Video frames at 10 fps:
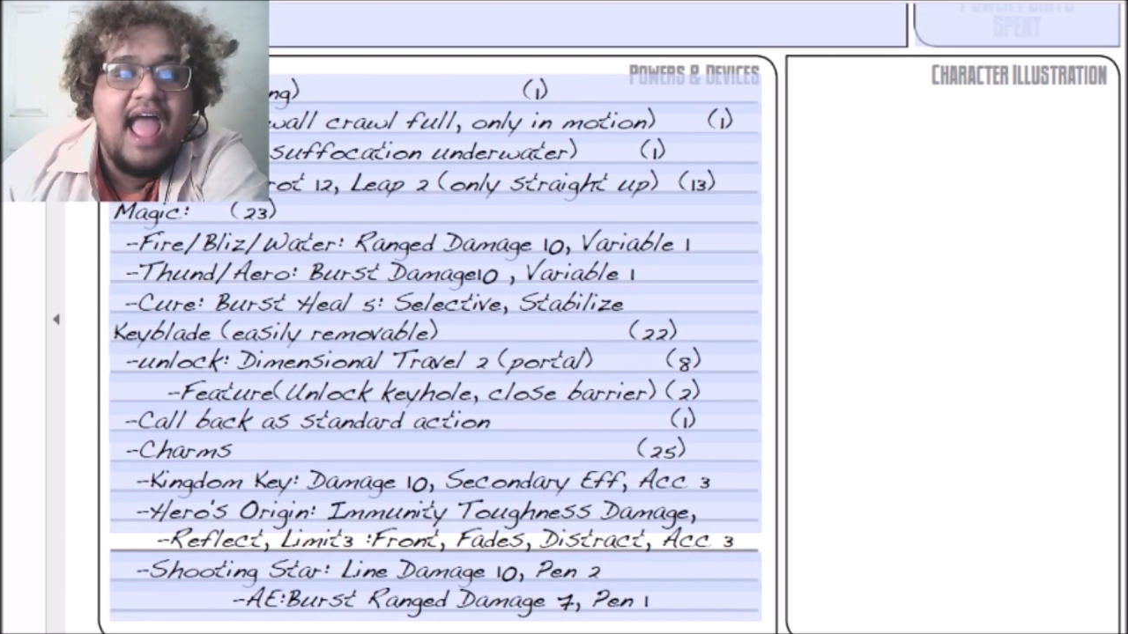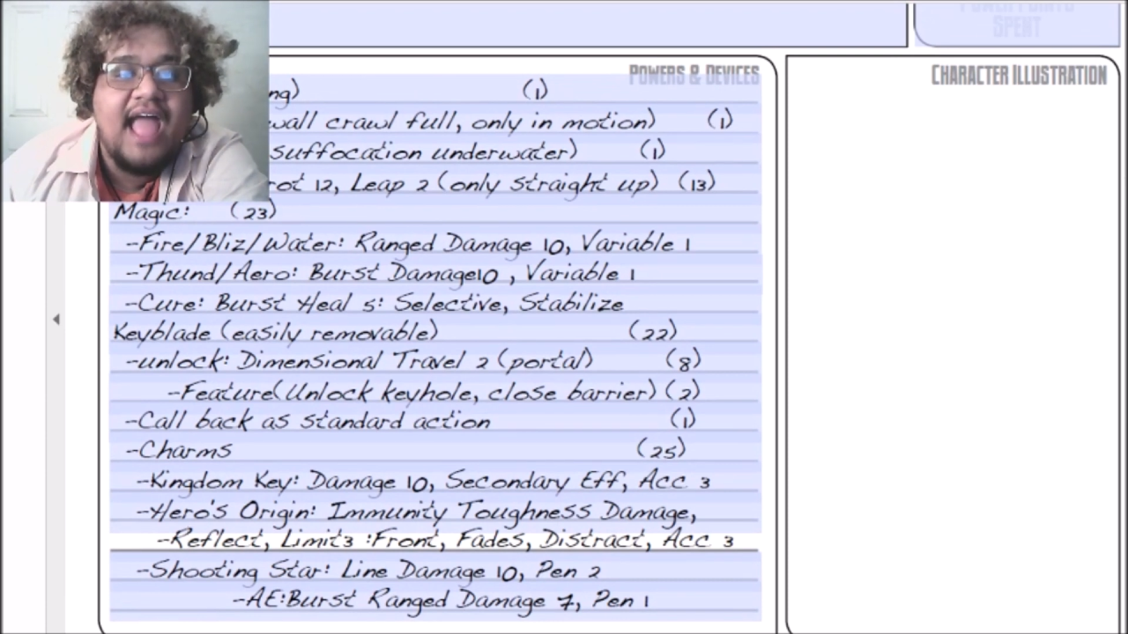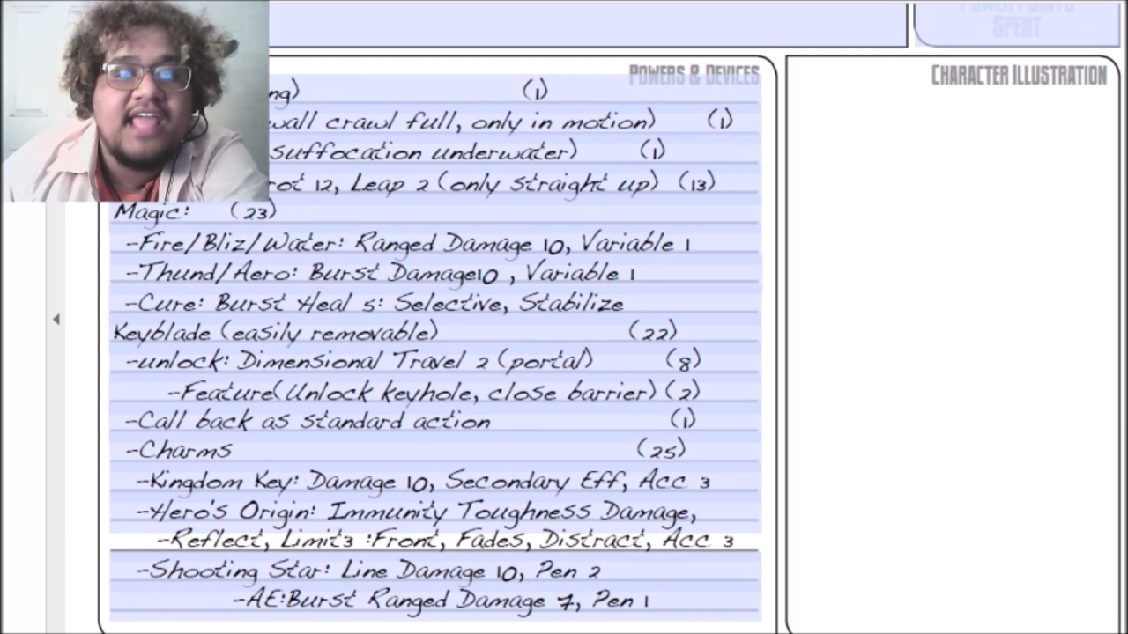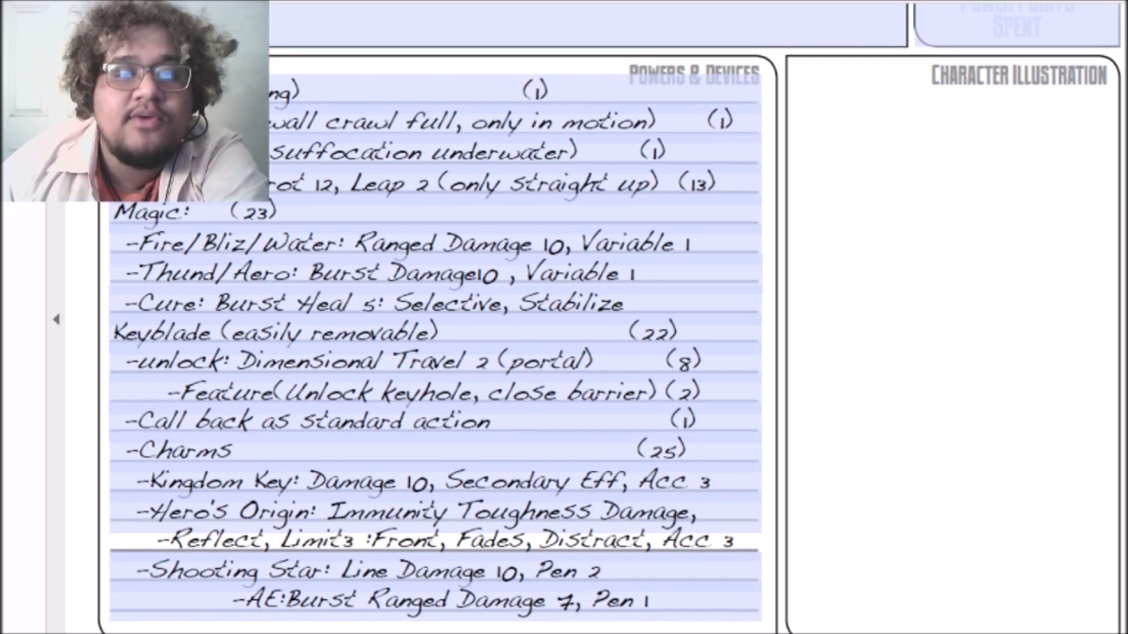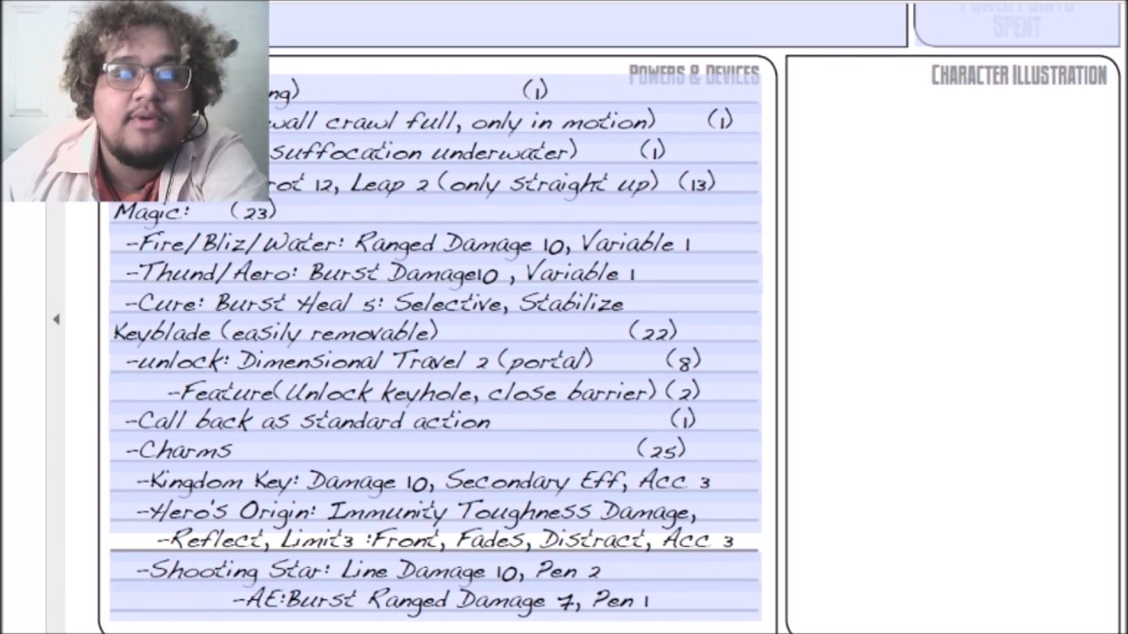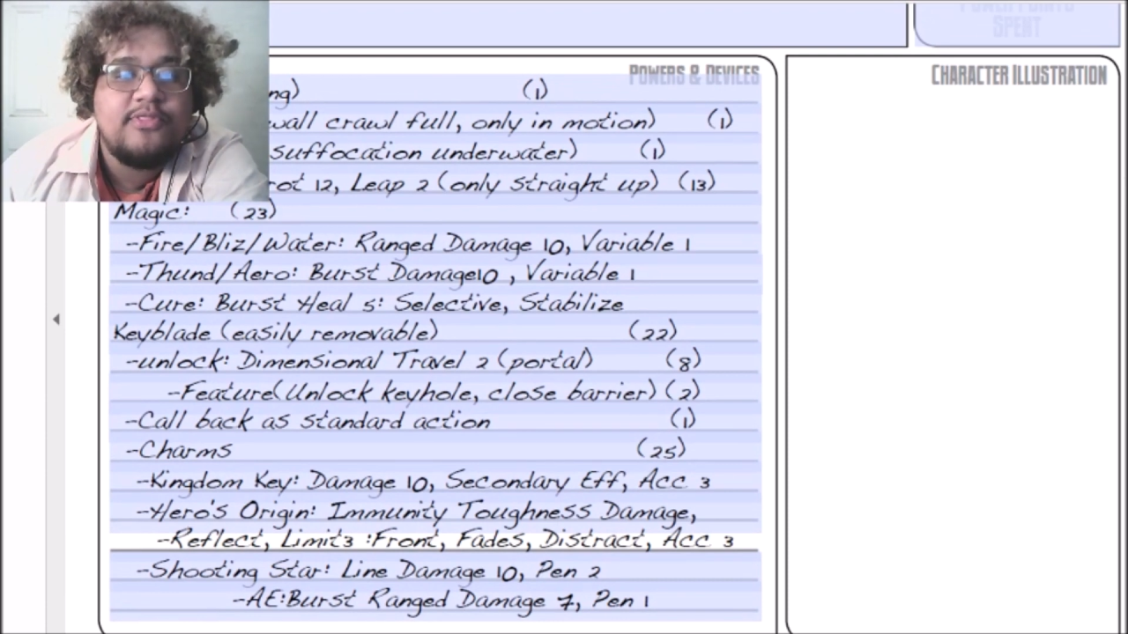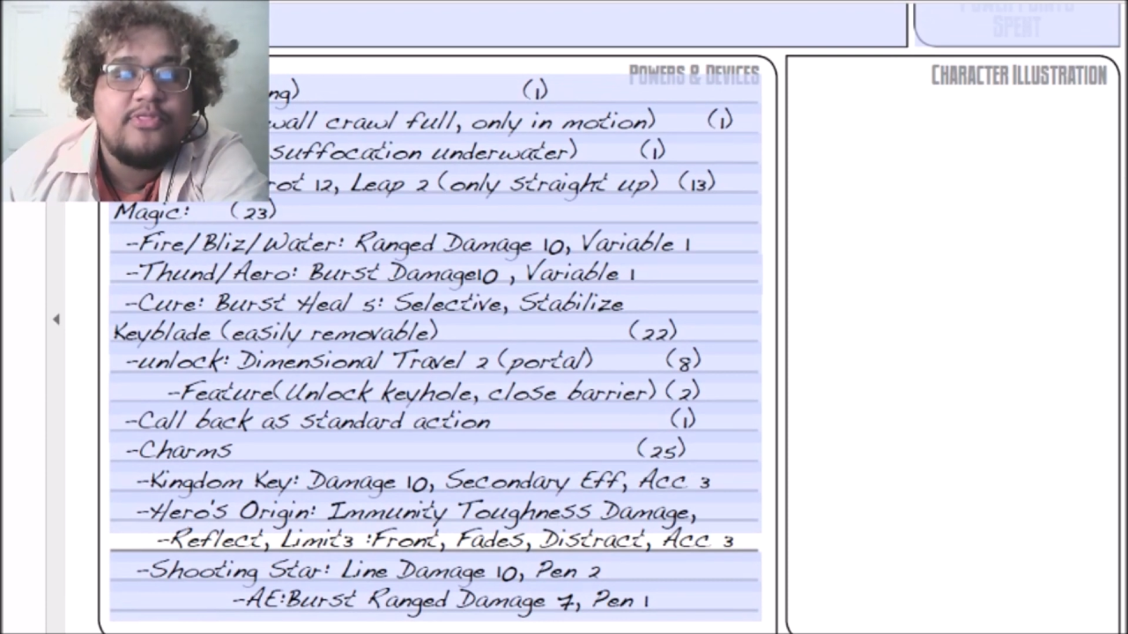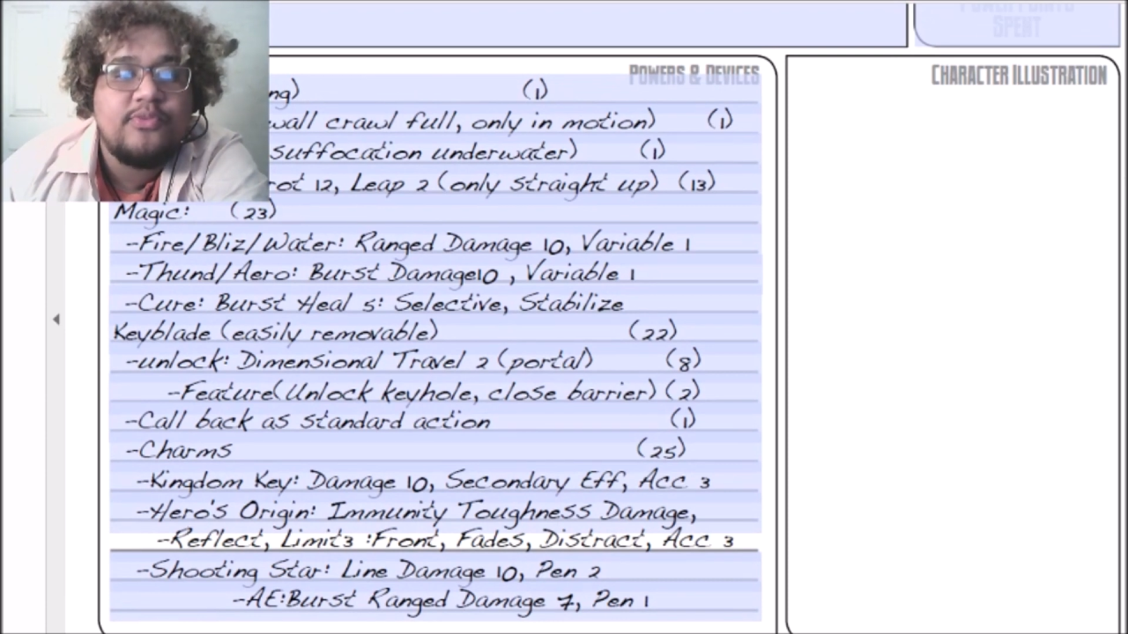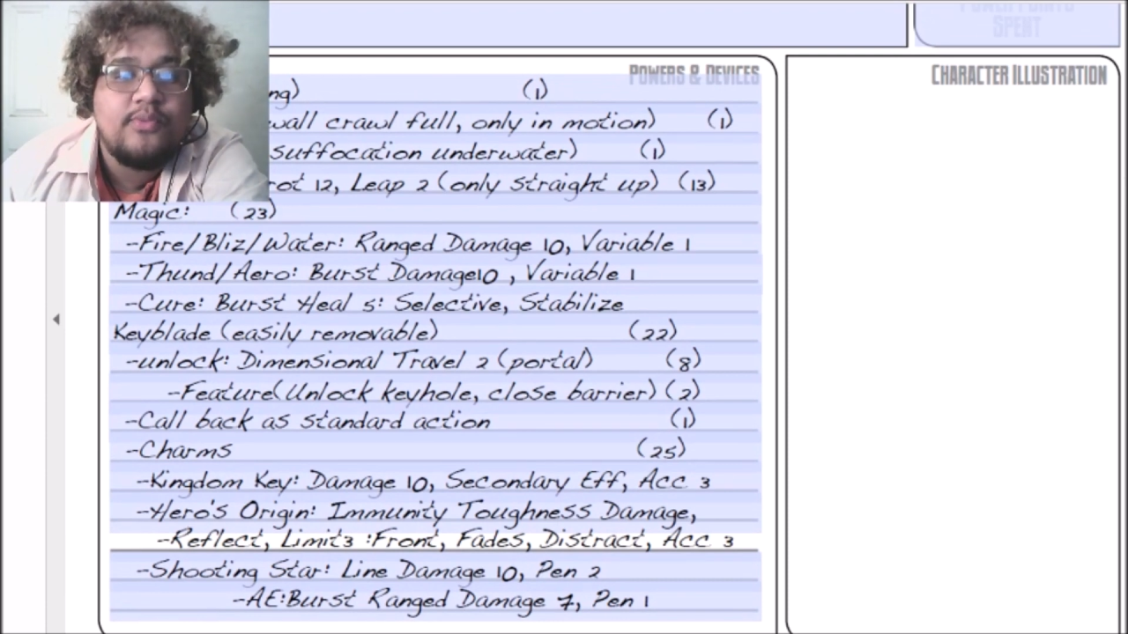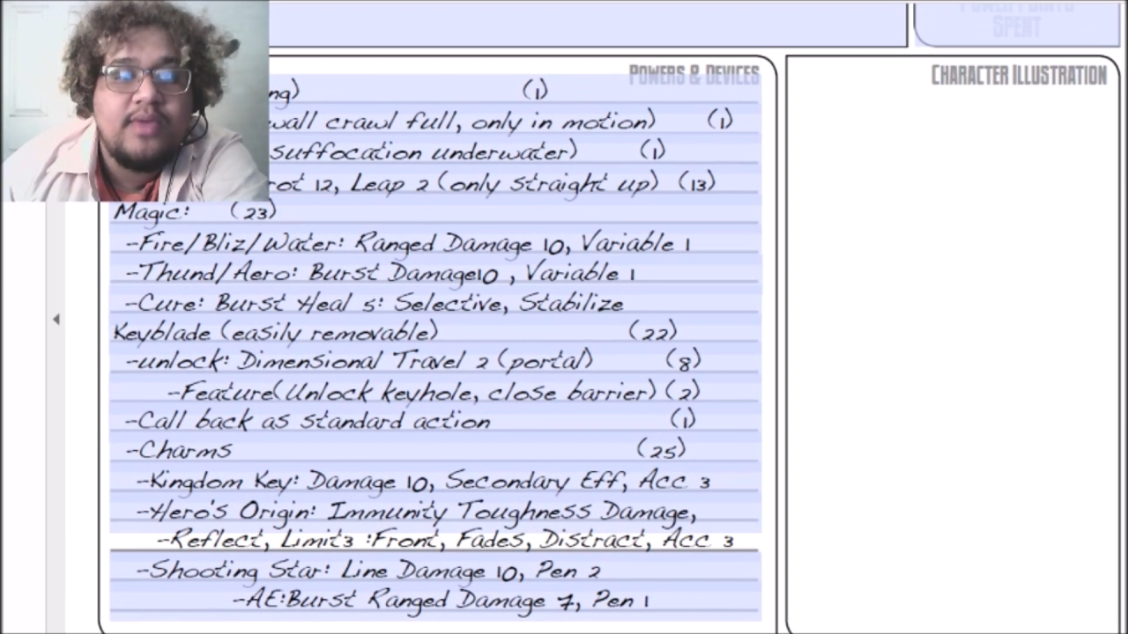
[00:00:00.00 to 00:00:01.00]
accurate
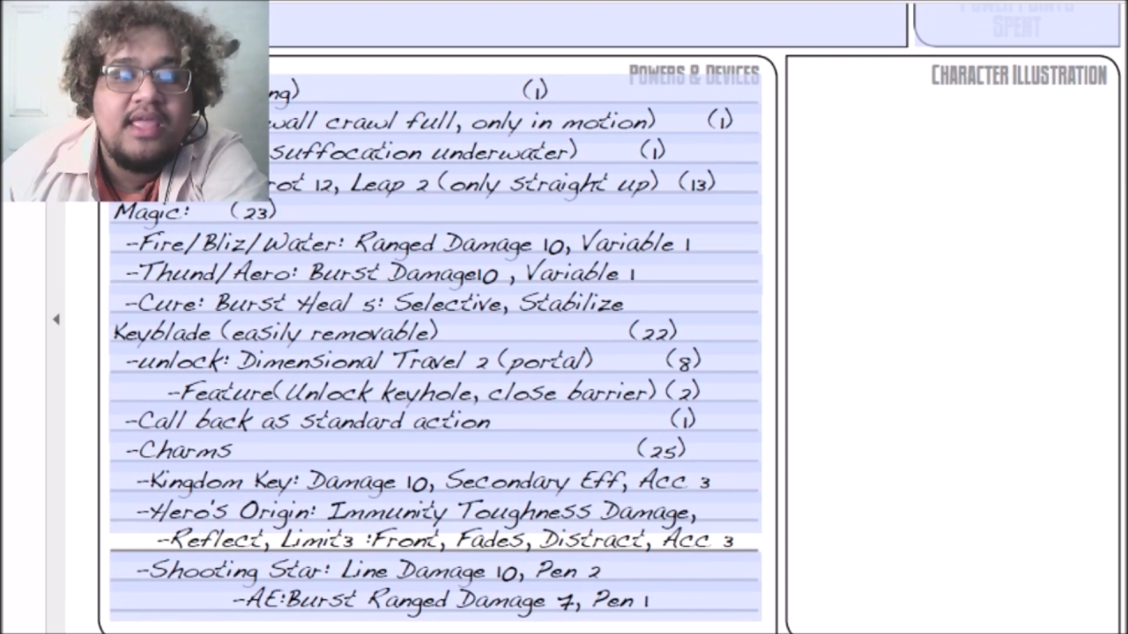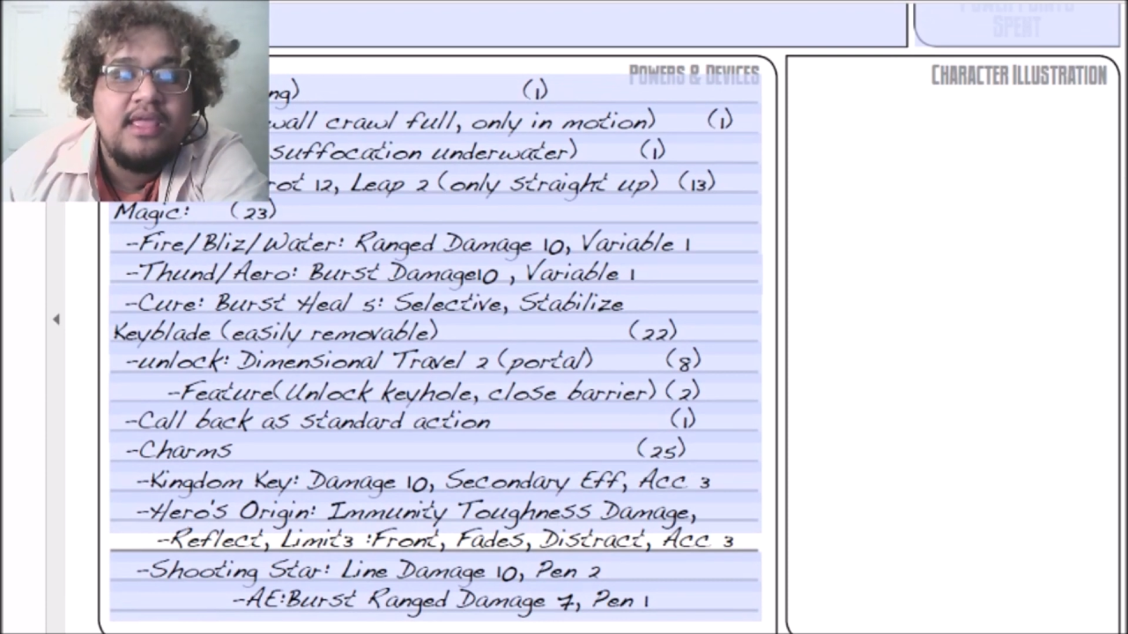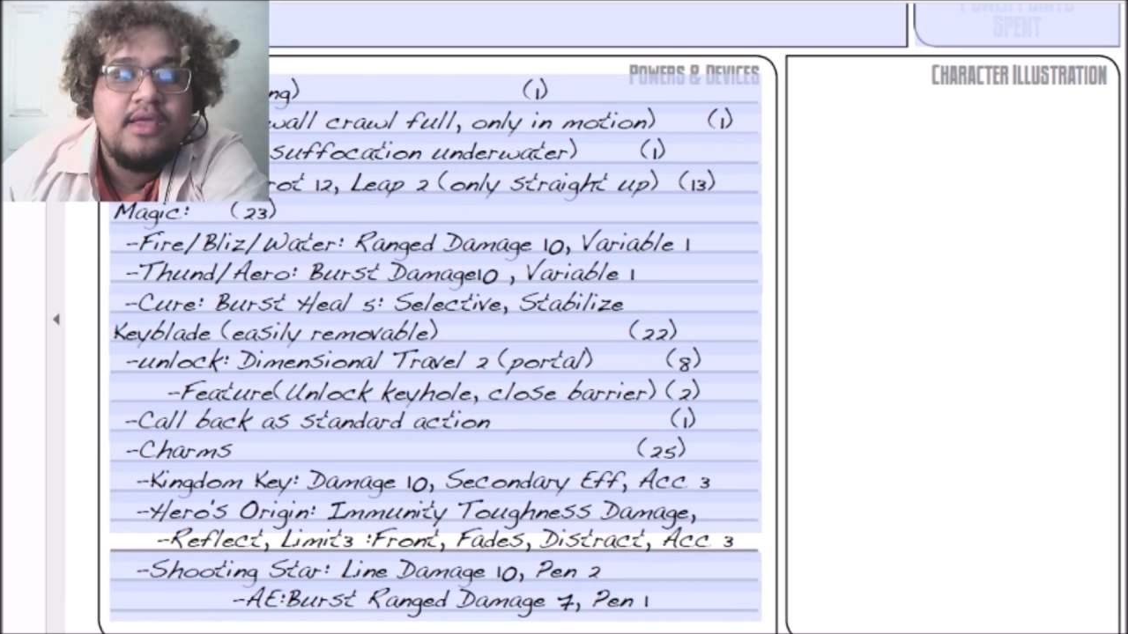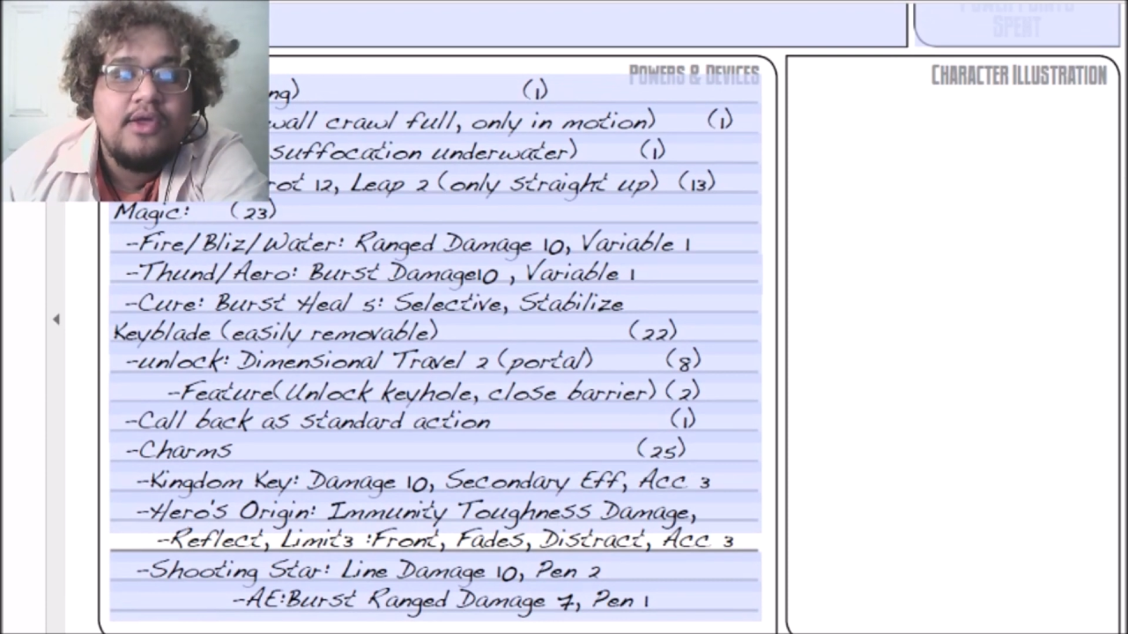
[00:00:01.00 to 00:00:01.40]
3,